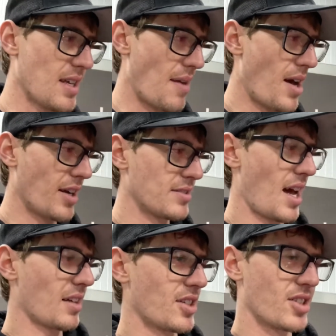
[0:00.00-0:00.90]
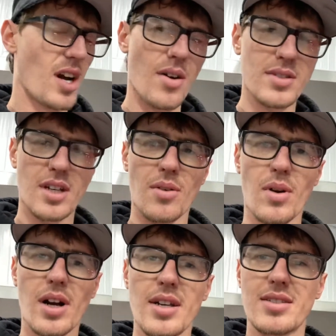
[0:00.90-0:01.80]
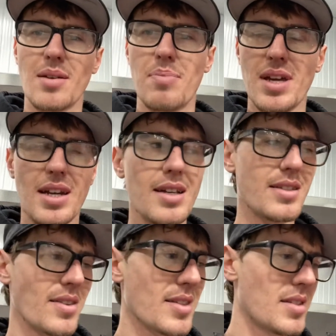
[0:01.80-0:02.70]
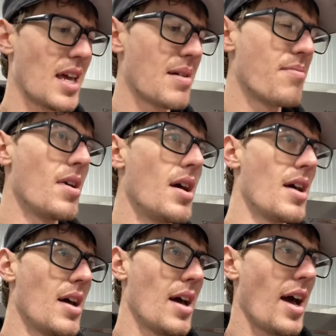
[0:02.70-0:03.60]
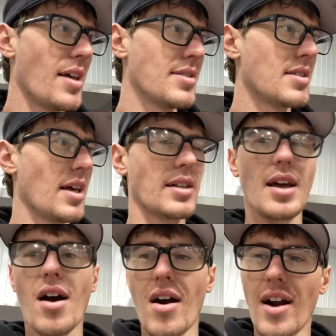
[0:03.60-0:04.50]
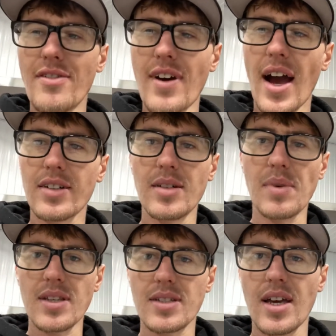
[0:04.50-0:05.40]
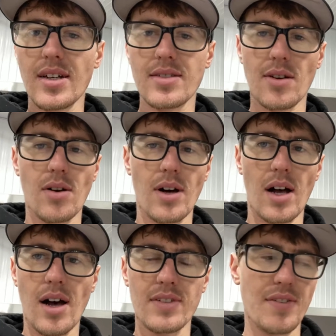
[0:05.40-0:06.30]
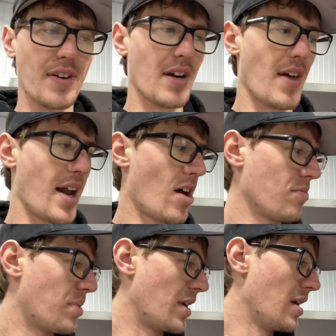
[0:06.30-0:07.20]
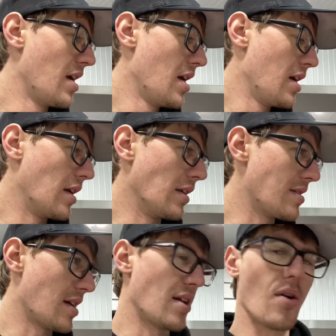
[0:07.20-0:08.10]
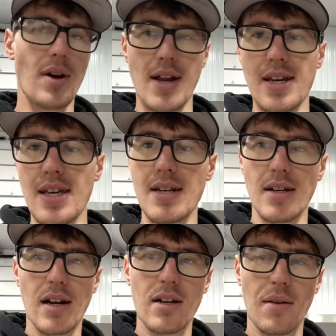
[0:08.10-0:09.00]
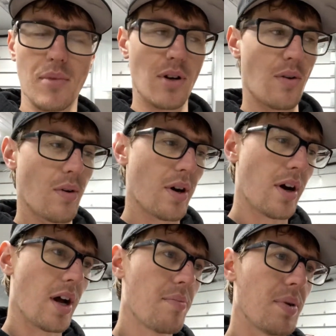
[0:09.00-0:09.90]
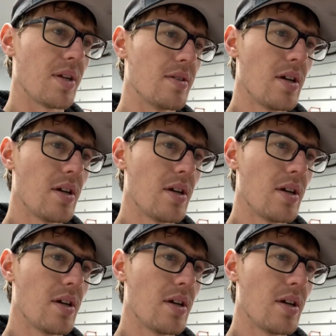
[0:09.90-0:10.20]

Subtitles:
I'm not exactly sure how it's gonna work because the pin isn't the same as like they are in a factory Mustang, so I'll have to figure that out, but at least I know what I need, and I'm gonna order it up and